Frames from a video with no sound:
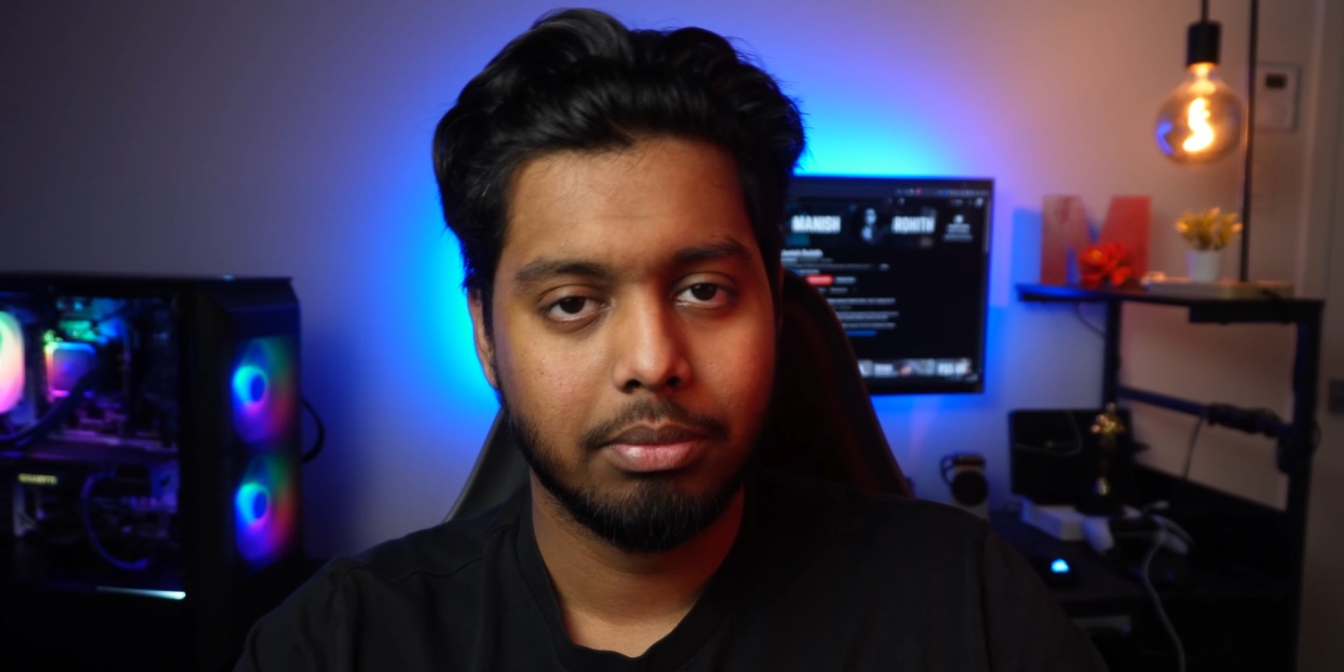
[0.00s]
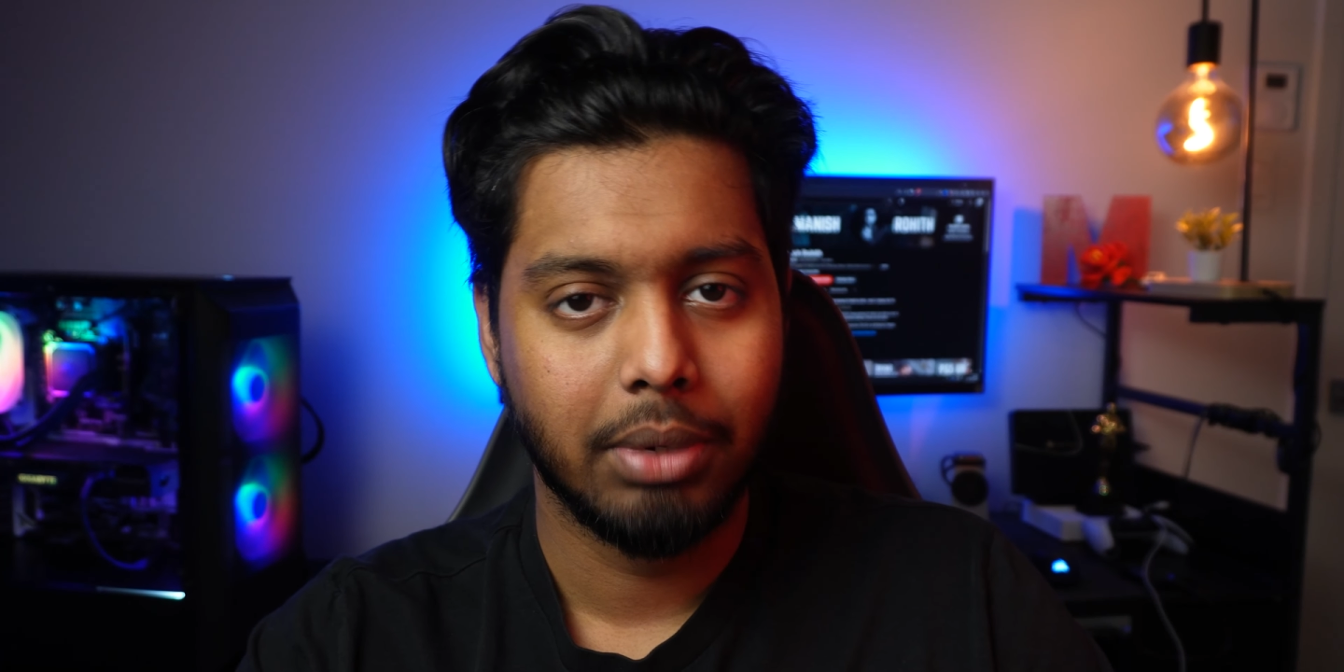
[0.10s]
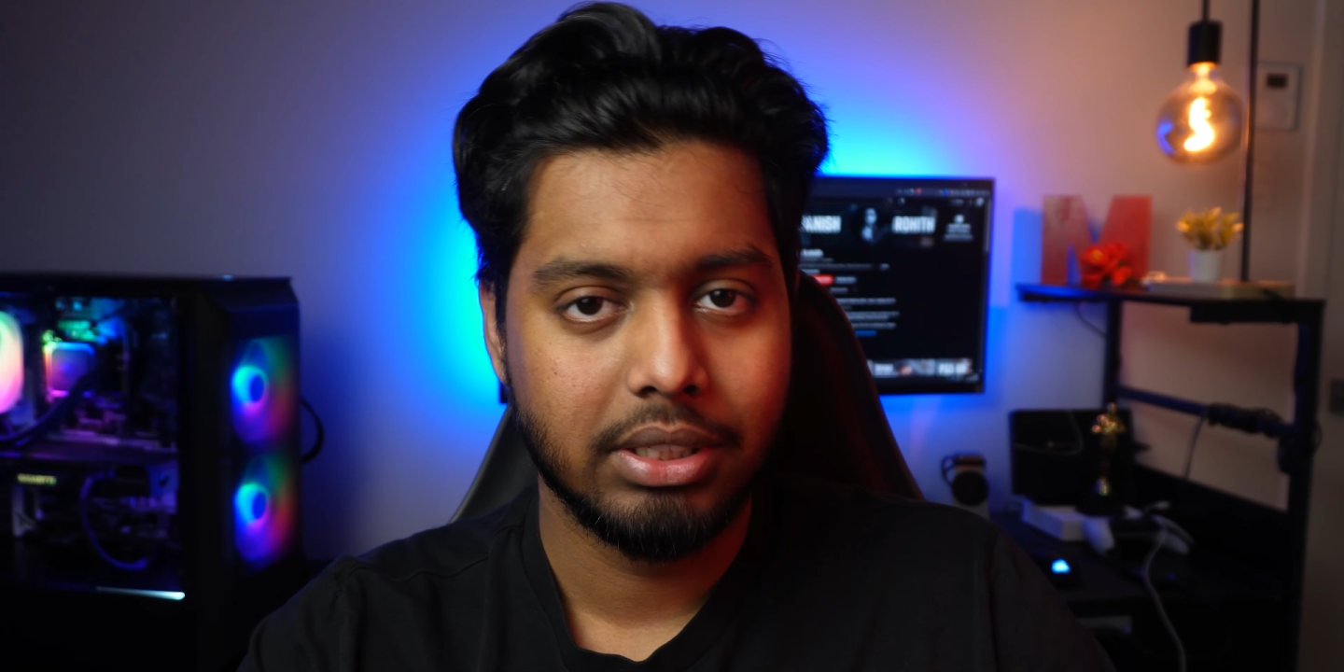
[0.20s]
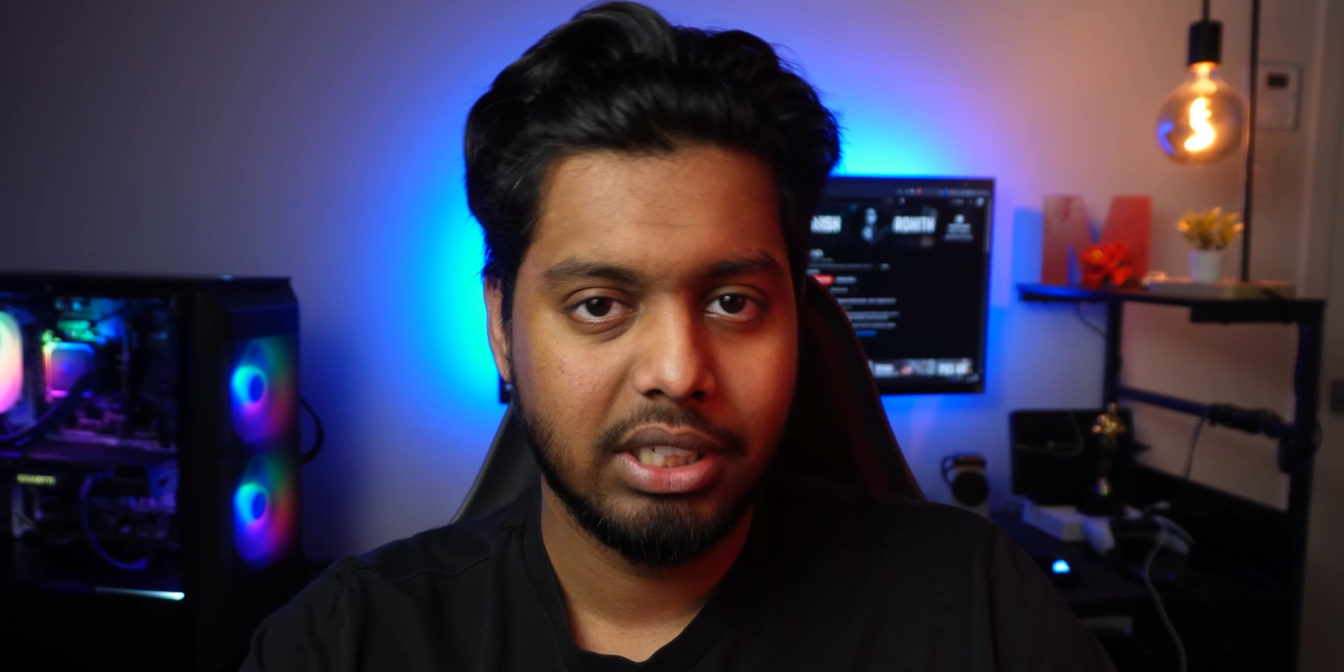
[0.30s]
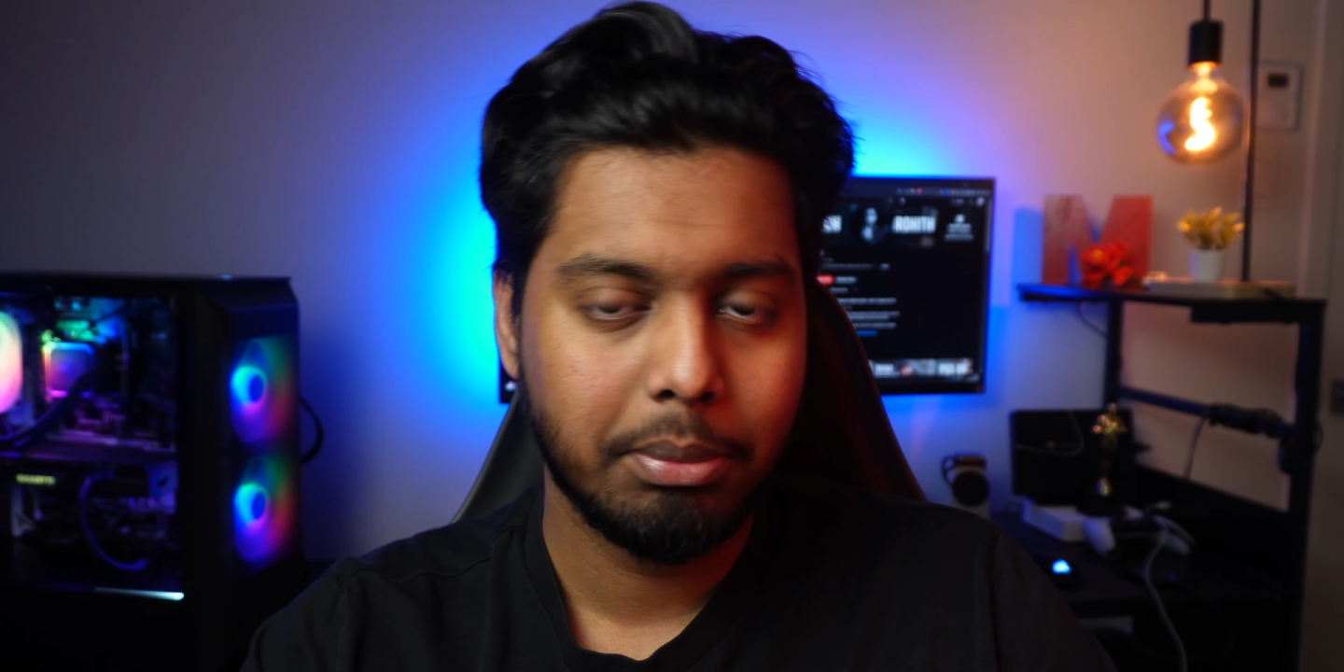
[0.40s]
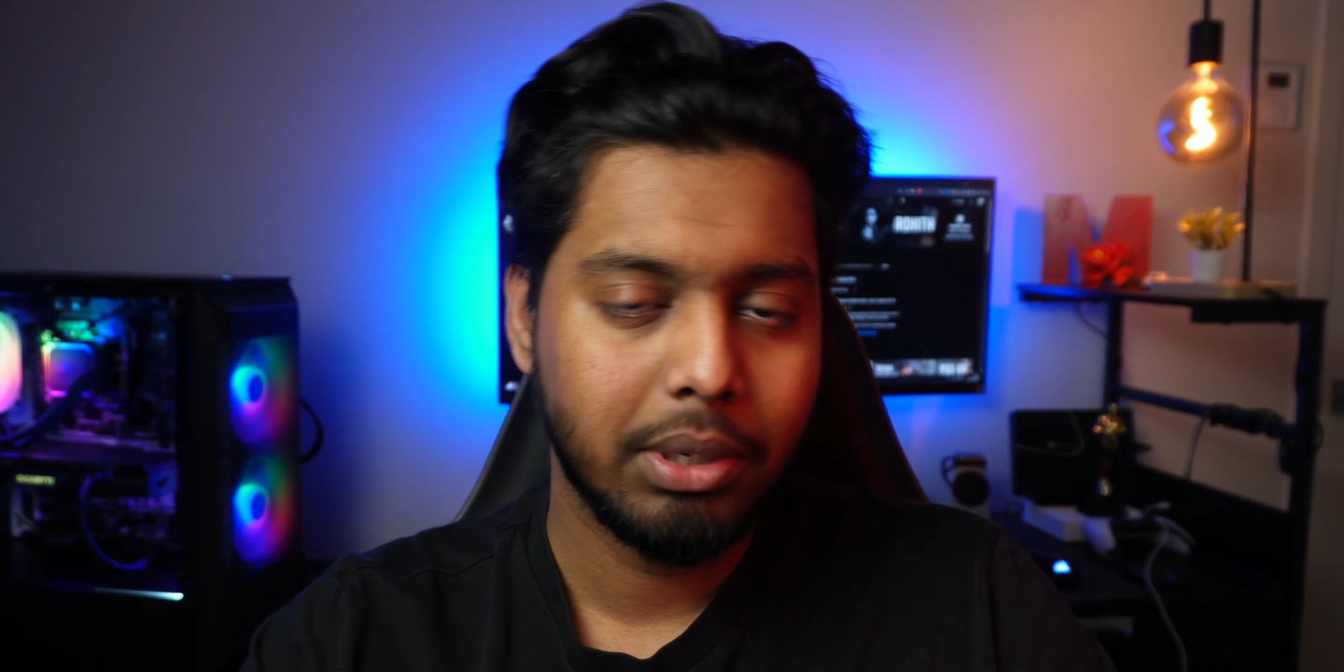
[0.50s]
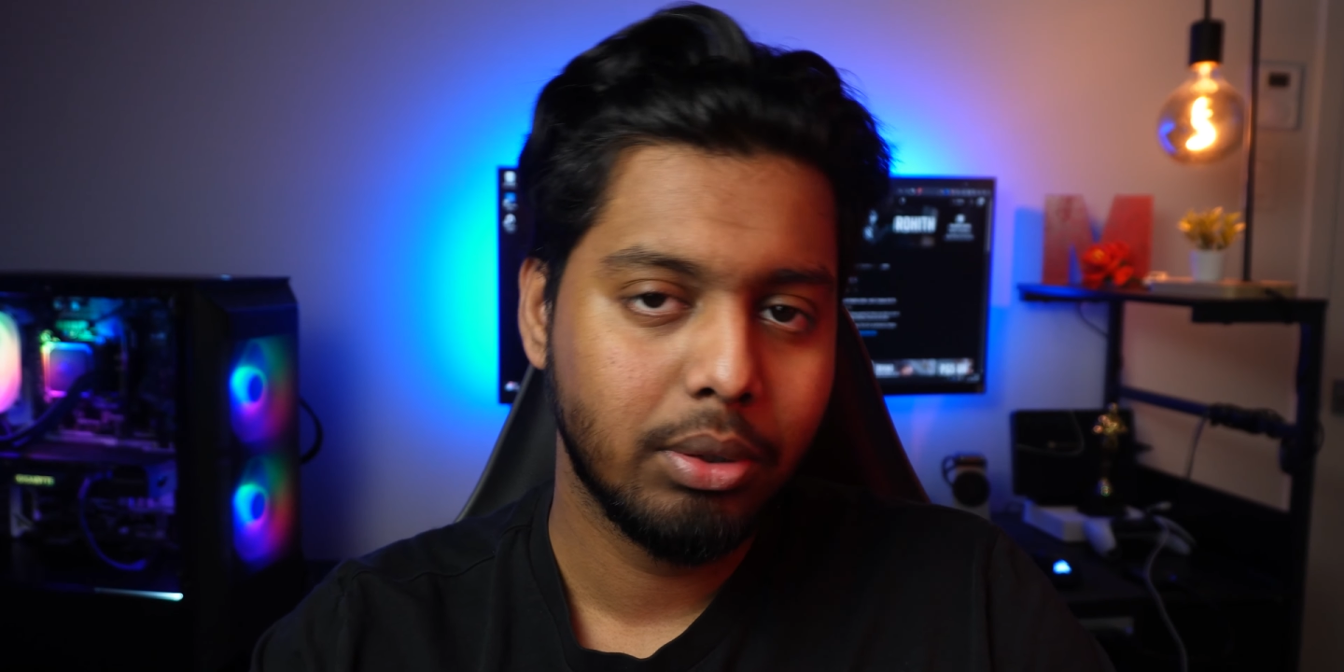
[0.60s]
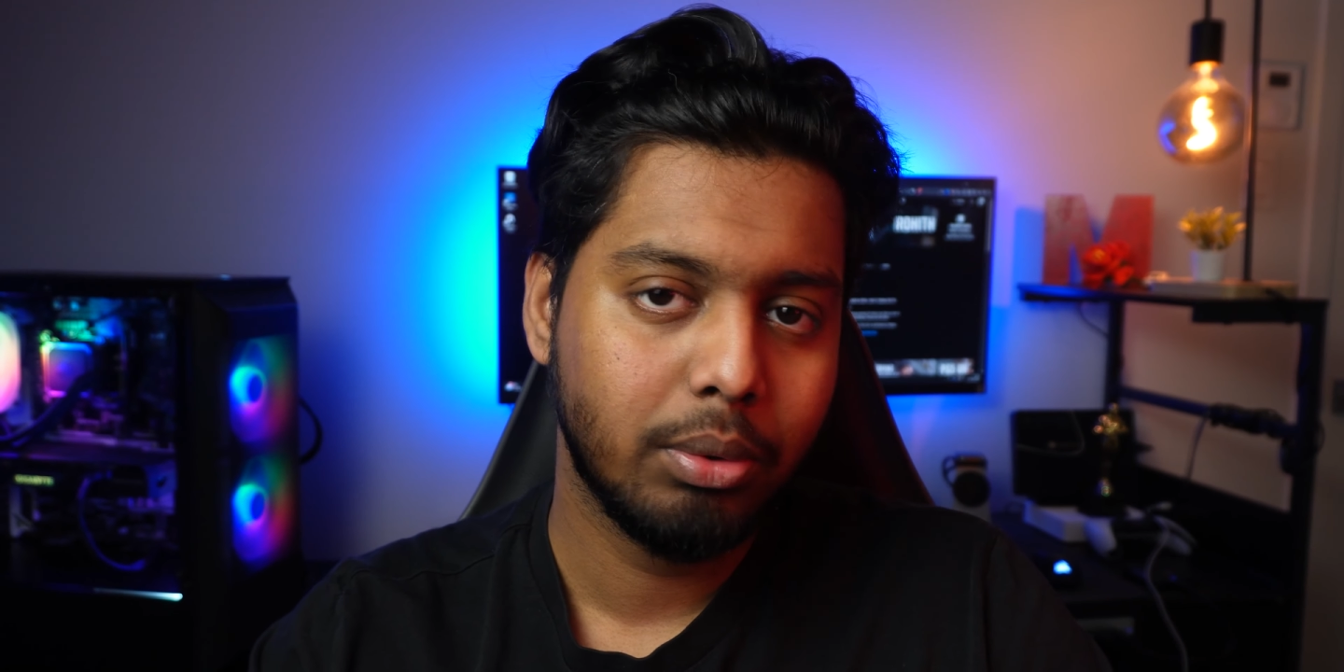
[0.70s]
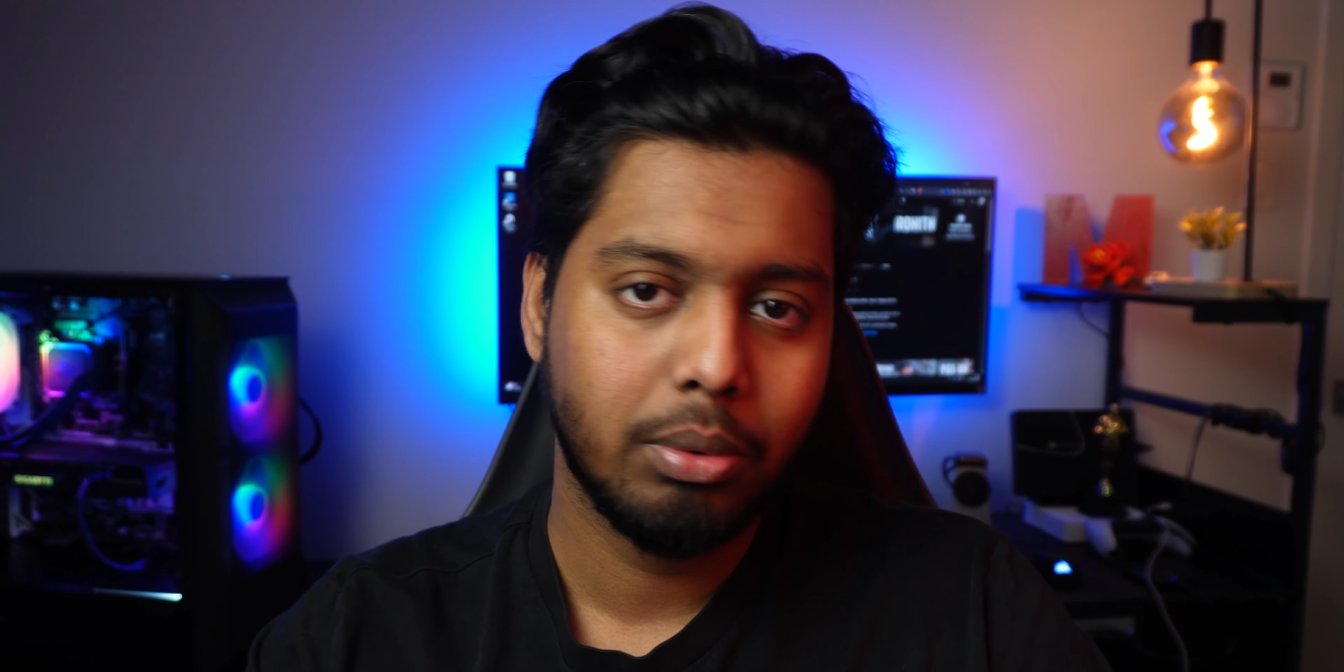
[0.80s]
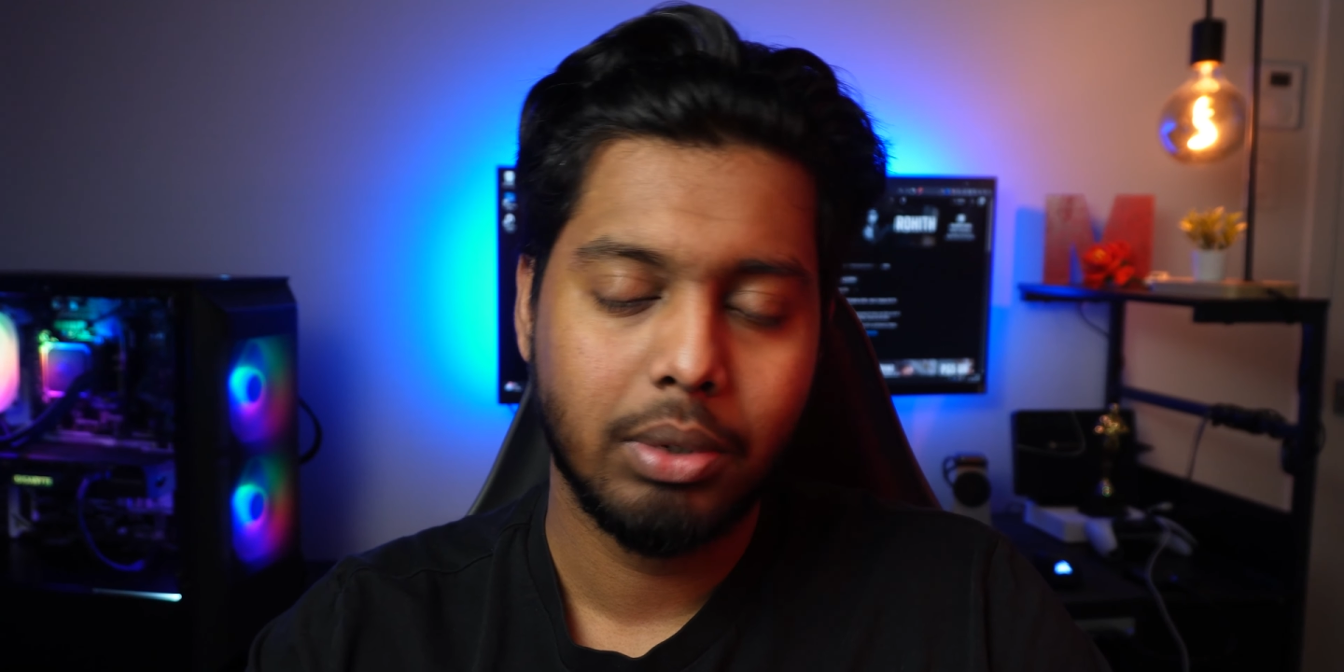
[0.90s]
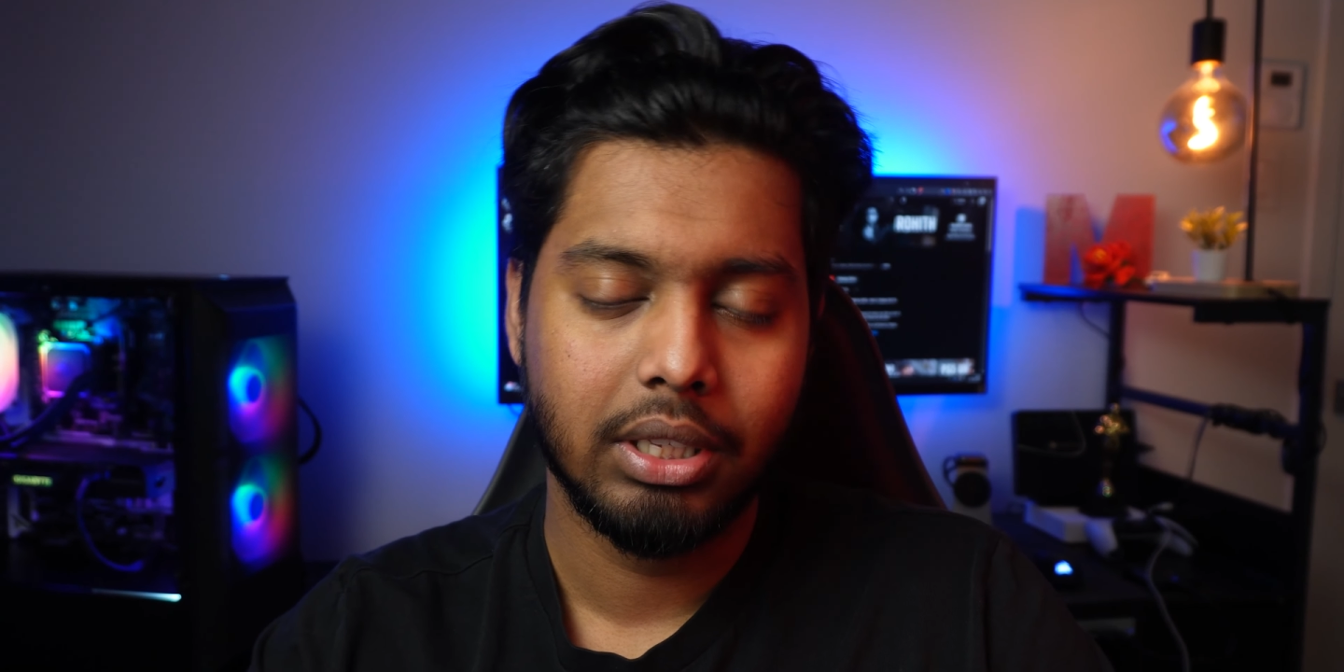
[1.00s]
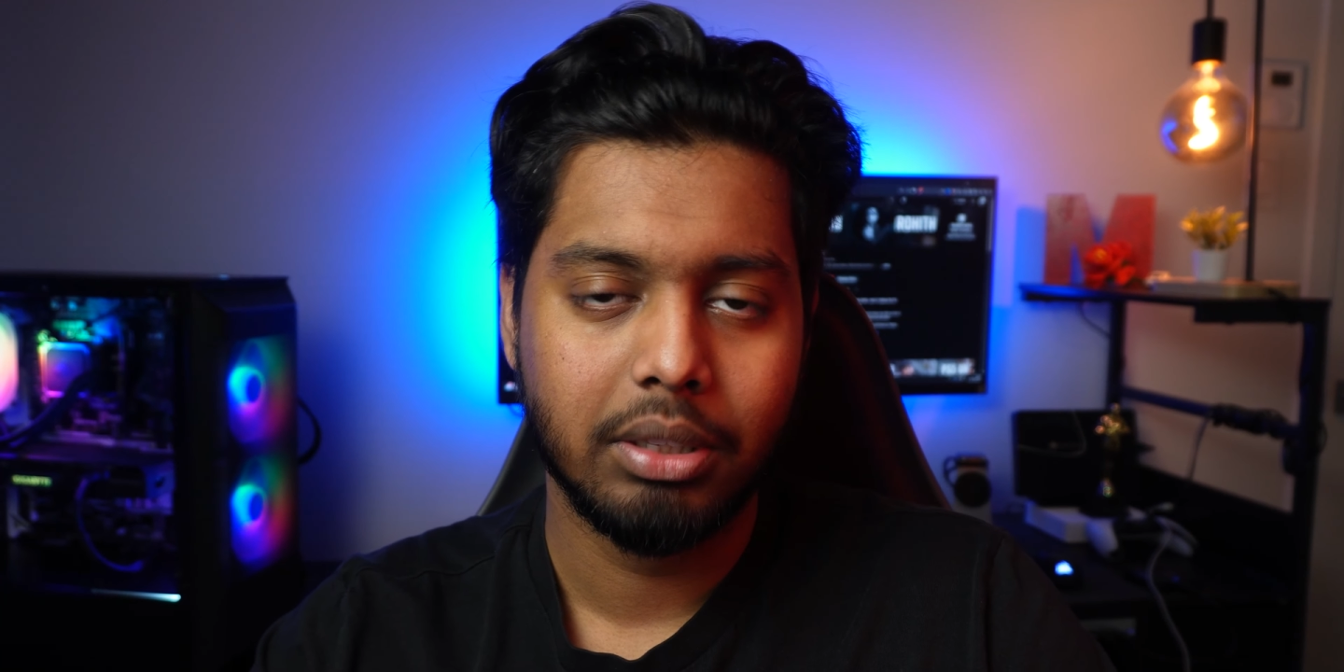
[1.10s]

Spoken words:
my CPU and then